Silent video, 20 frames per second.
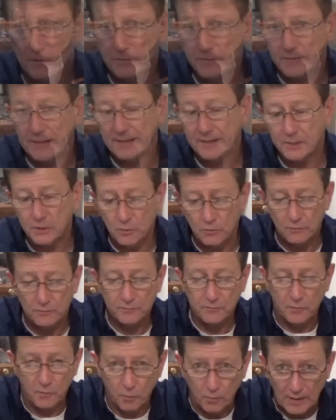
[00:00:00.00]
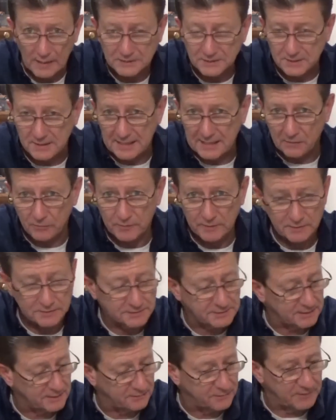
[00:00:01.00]
Thank you for watching Hot Wheels
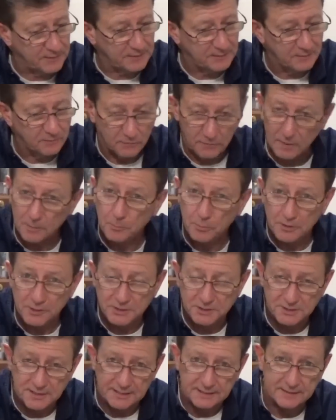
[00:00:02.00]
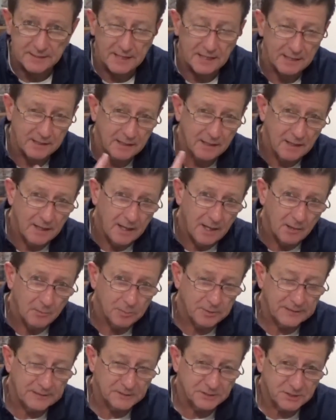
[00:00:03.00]
TV. We appreciate that.
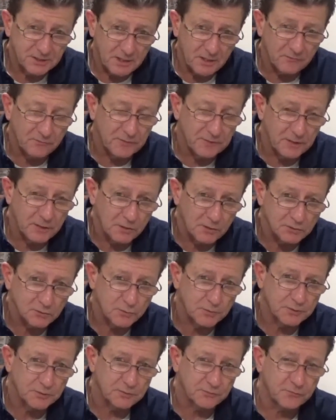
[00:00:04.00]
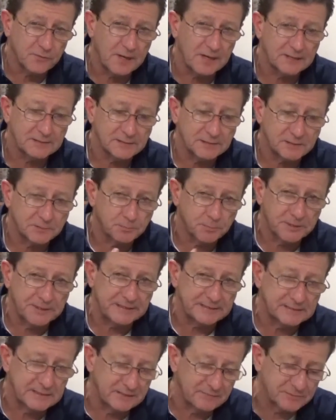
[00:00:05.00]
Please share our videos with your friends.
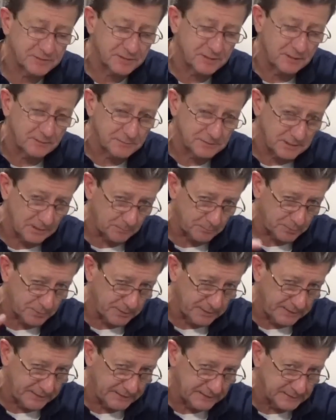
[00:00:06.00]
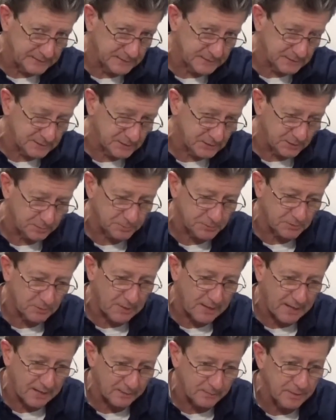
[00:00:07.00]
Please give us a thumbs up. Please
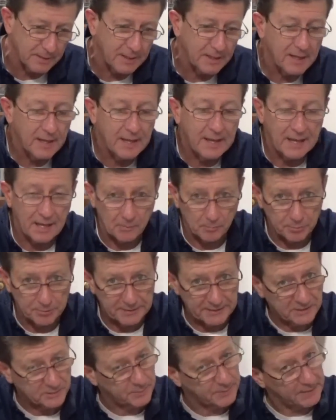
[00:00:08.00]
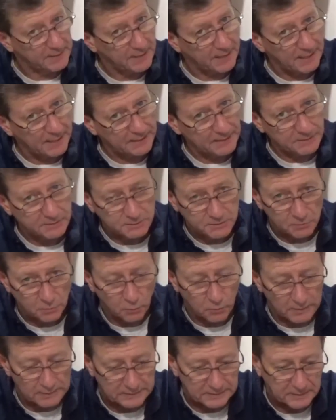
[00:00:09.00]
subscribe. And please be kind to
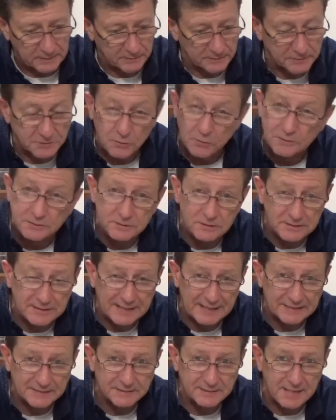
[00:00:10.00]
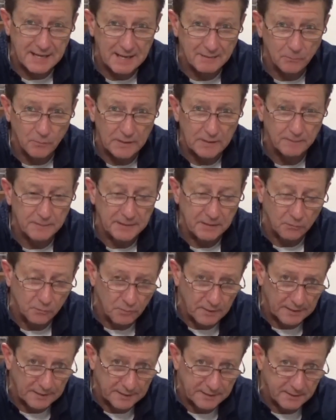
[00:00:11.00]
one another. So until the next time we meet
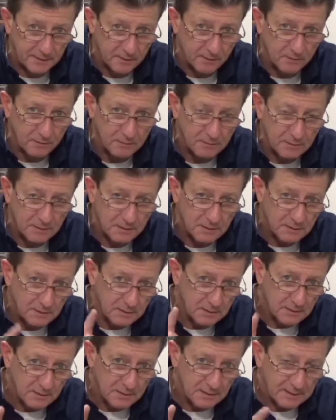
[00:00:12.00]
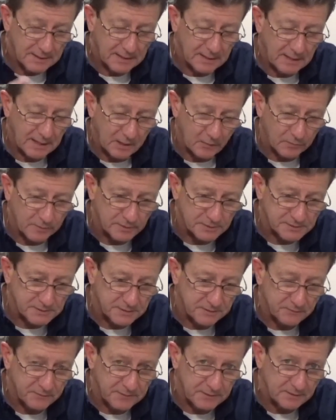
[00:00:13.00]
right here at Hot Wheels
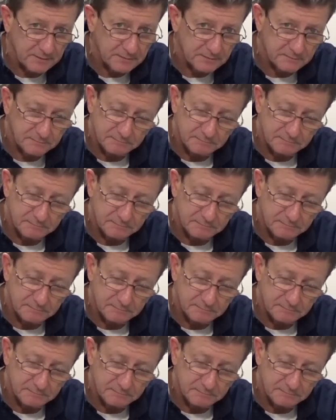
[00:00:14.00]
TV,